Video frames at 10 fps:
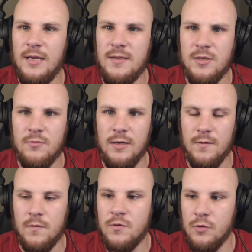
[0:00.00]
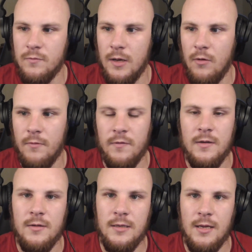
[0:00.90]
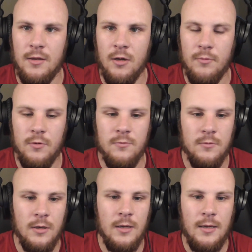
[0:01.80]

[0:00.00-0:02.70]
integrated too well within the DAW.